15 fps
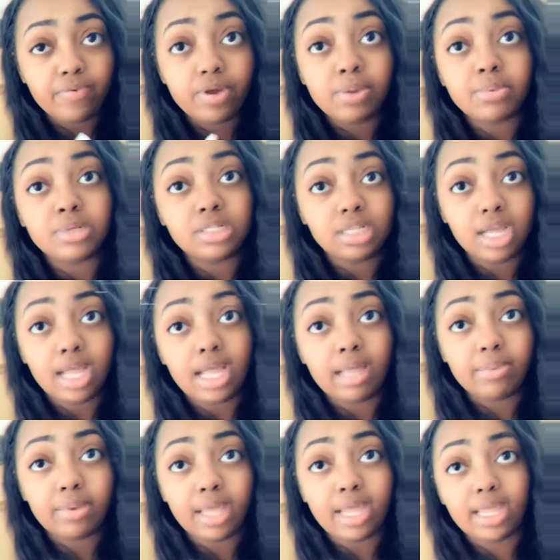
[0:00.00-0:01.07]
from the
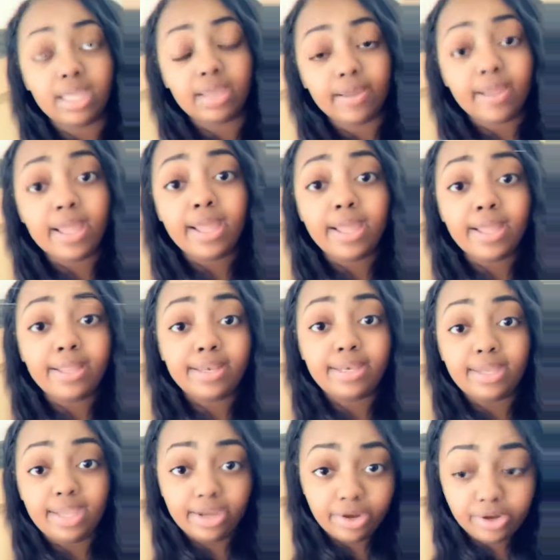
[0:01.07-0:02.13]
job like,
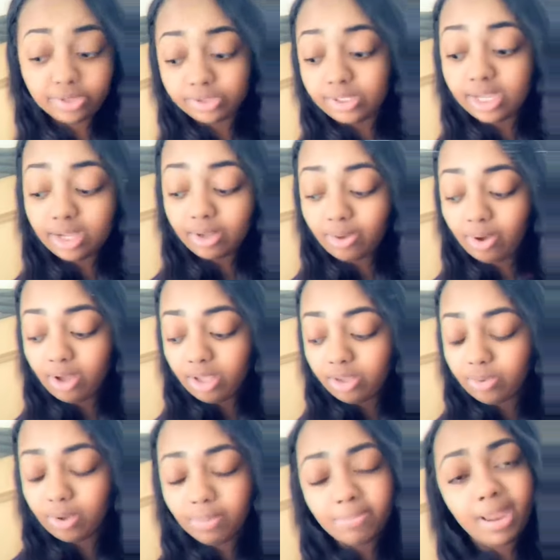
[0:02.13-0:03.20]
did Aerotek call
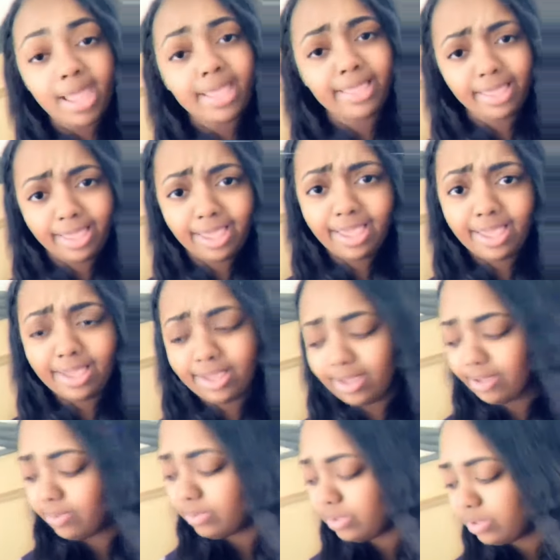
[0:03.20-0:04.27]
you? I'm like,
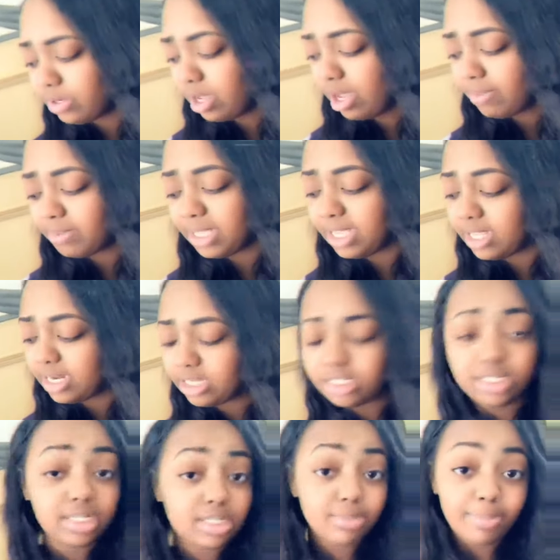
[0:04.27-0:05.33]
yeah. You know, I'm thinking it's
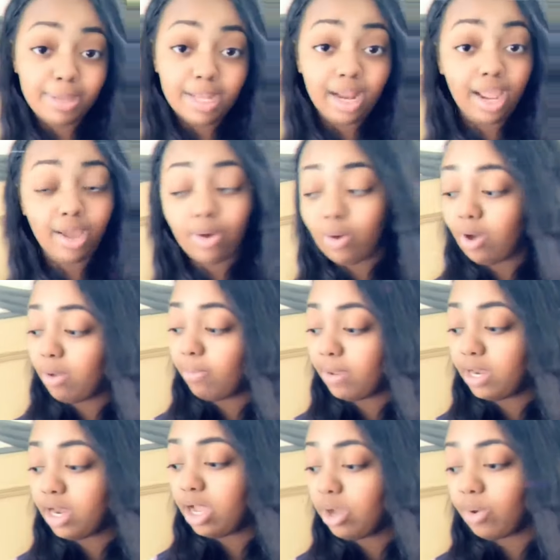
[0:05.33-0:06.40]
just me they call,
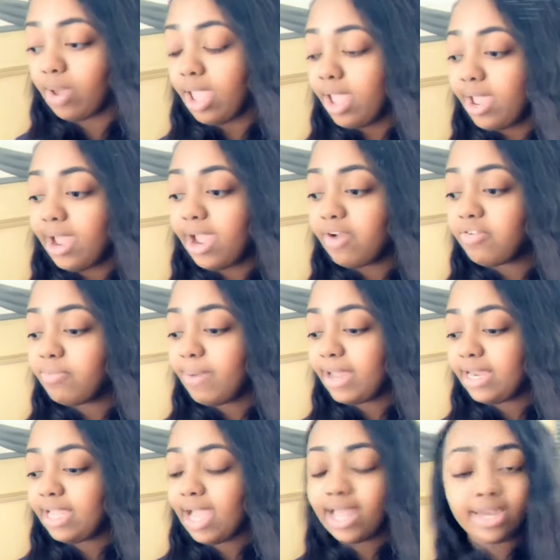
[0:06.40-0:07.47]
but no,
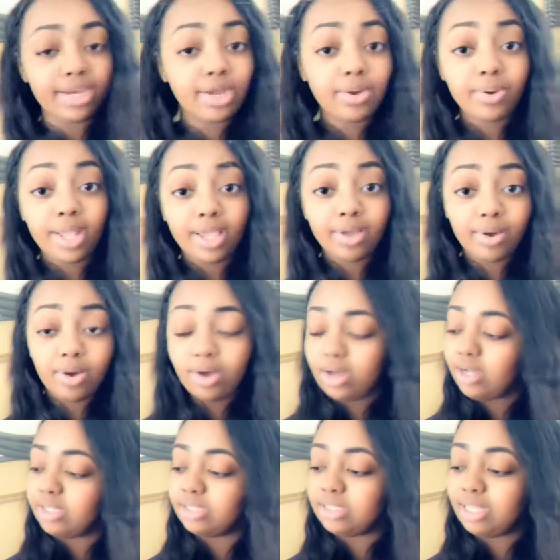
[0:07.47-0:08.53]
everybody I know they call,
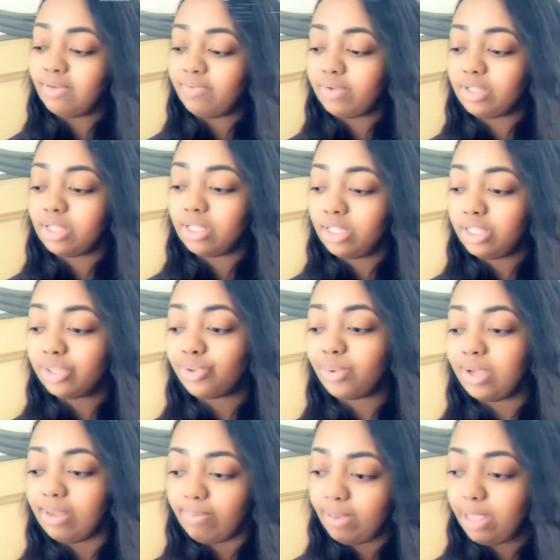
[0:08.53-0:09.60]
except for
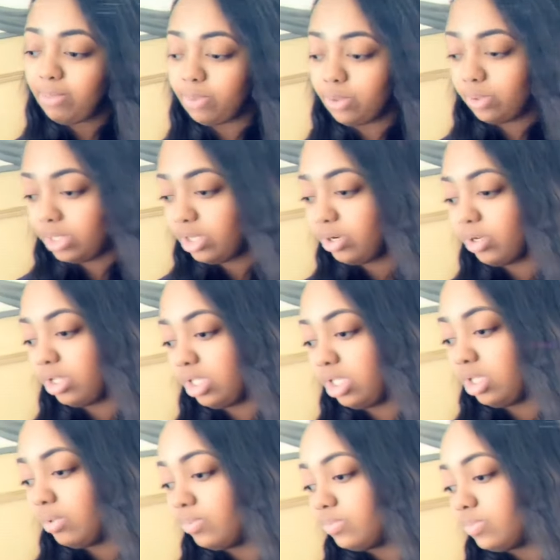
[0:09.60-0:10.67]
three people, literally.
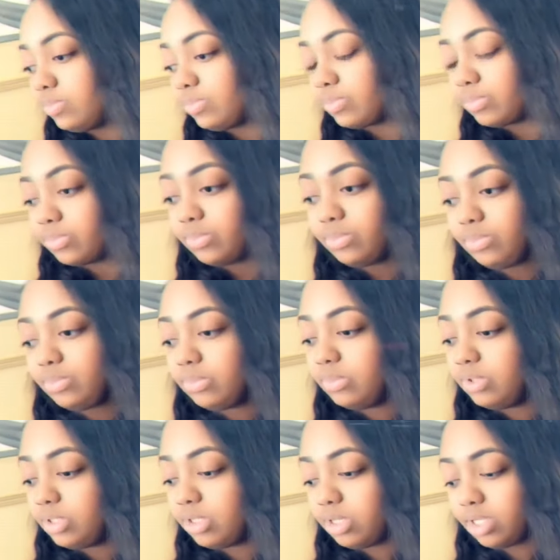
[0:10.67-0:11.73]

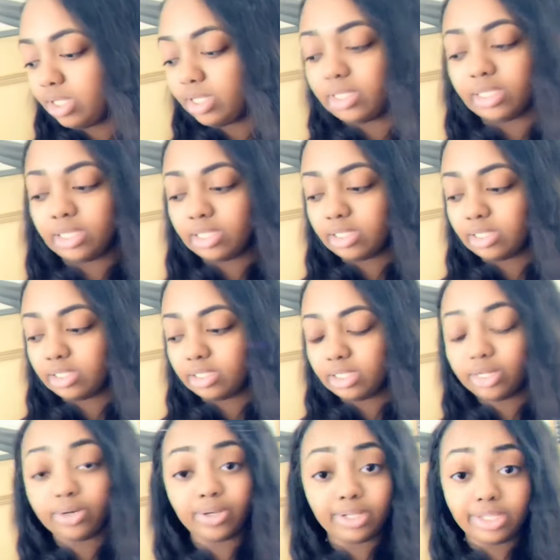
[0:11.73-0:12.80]
Lit-
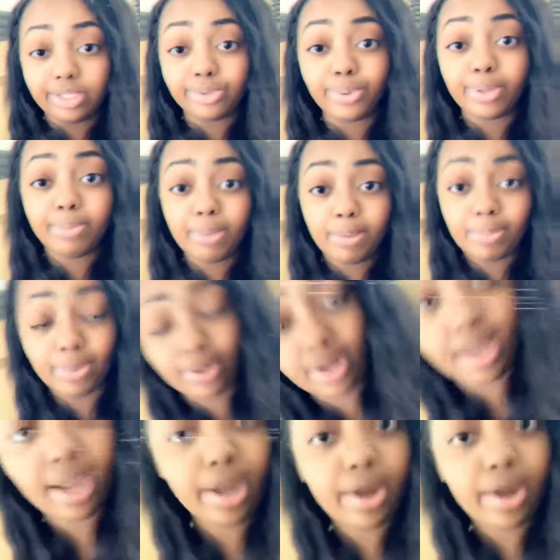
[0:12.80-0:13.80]
literally three people in that